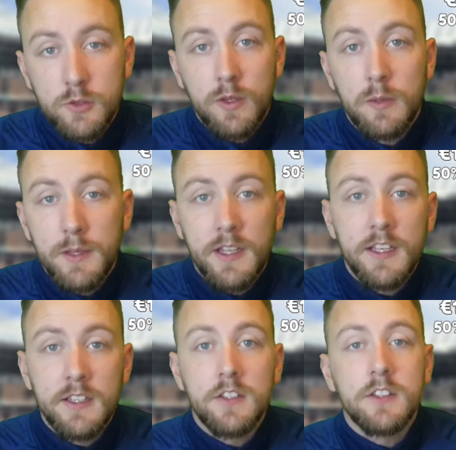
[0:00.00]
is when it
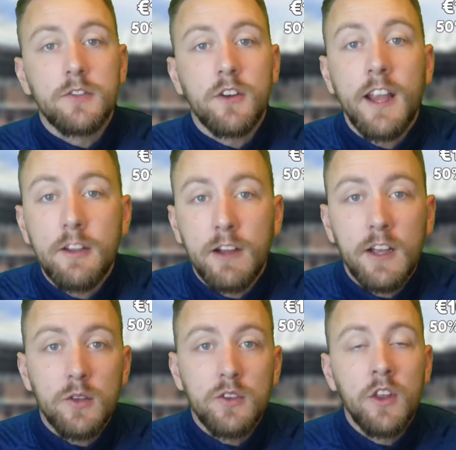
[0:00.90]
begins. It's for 8
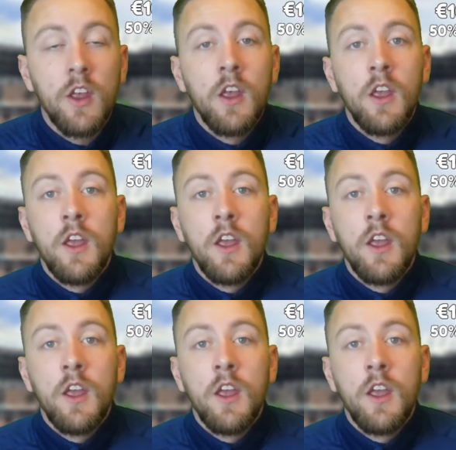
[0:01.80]
rounds.